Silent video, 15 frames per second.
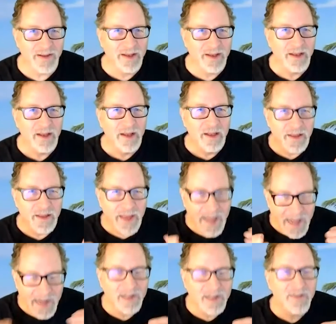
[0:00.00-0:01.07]
They they
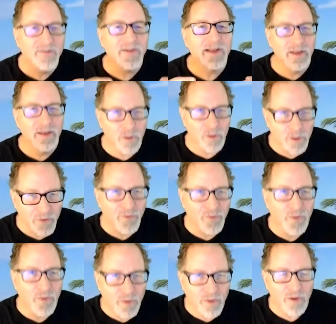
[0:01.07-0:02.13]
actively look
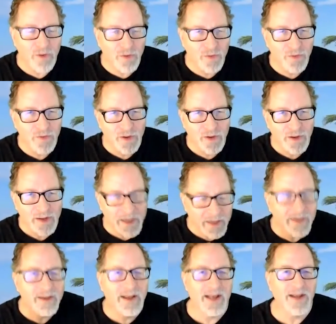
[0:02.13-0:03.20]
for those
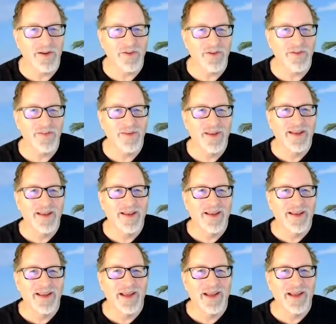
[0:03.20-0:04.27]
indicators.
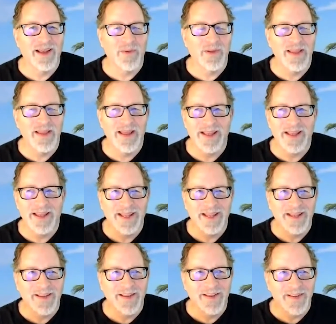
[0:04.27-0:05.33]
And when they
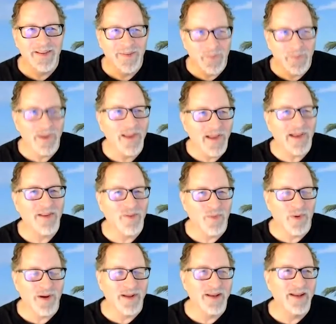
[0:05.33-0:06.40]
realize
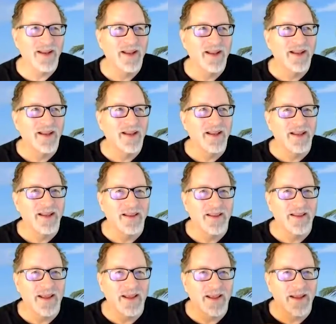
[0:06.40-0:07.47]
one,
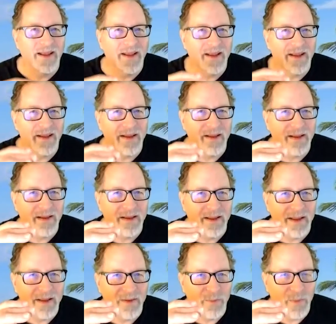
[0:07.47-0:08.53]
they
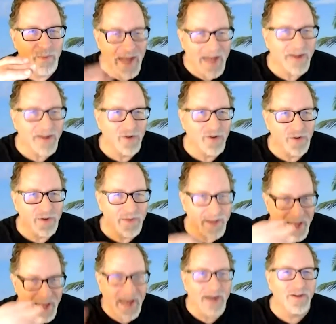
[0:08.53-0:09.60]
they react to it.
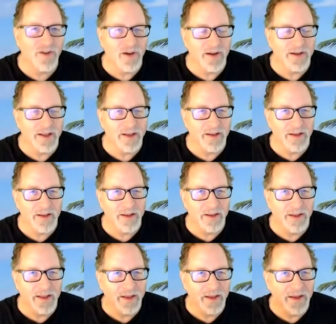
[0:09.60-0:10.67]
They act on it.
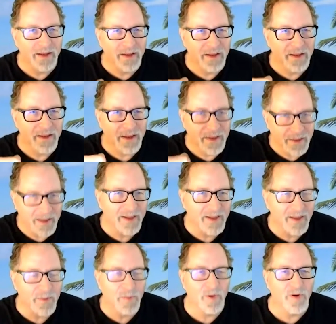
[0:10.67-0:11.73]
They they thank
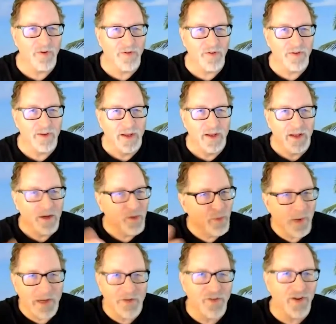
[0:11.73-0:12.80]
the person.
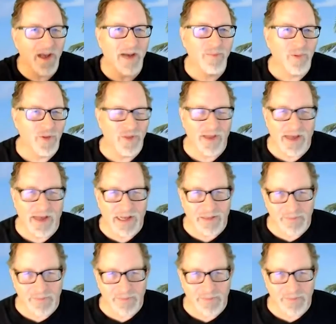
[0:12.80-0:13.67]
Great job with that.